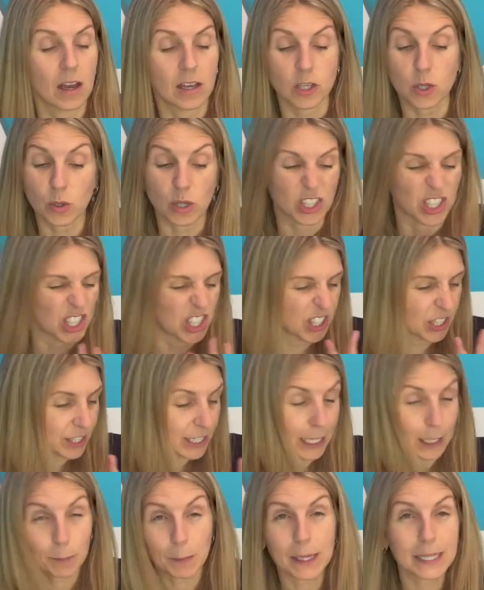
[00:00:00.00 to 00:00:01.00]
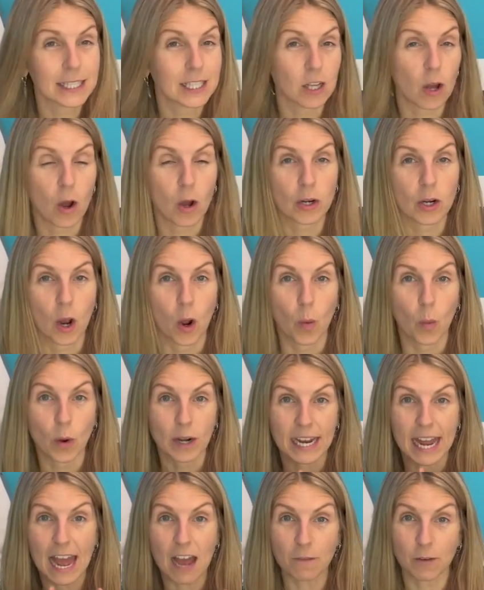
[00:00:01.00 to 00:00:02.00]
You can stick bits on,
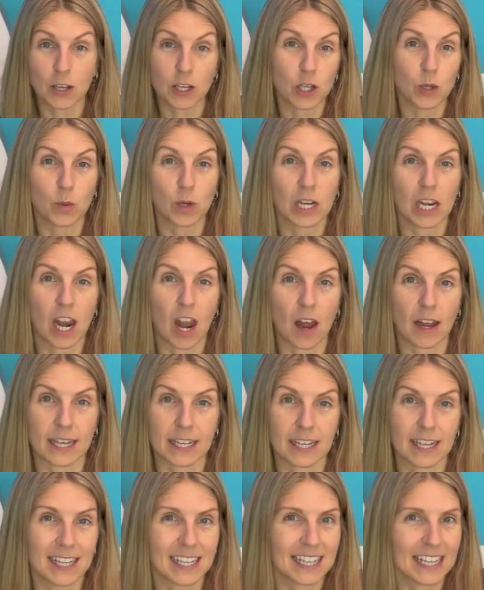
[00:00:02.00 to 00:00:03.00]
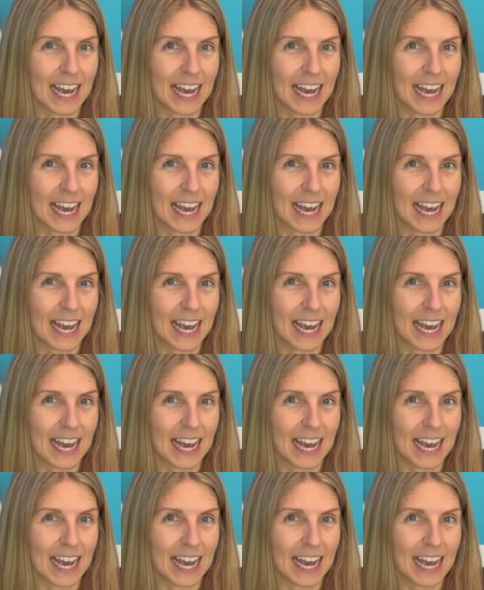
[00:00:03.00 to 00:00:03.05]
whatever you would like.